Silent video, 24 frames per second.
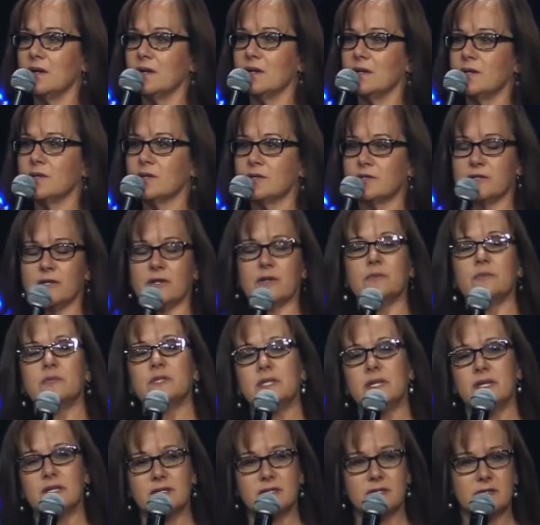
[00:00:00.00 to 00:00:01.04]
your
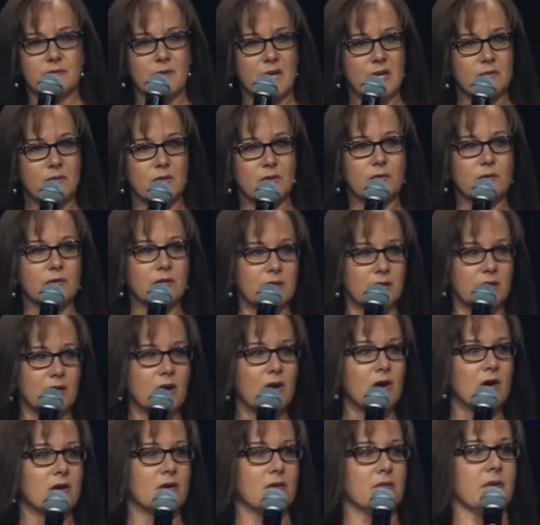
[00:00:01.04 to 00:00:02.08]
circumstances might be really
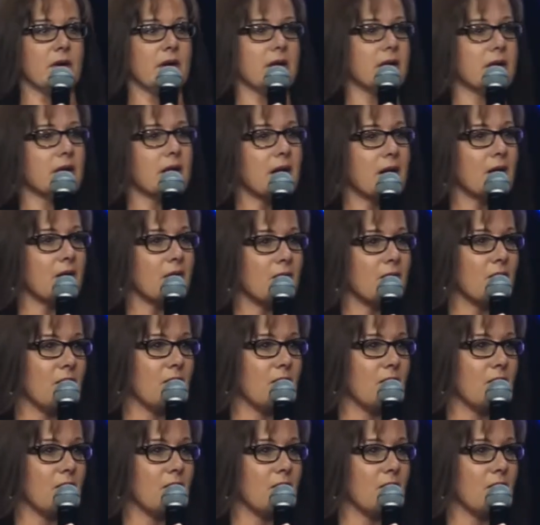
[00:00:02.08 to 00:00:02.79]
hard right now.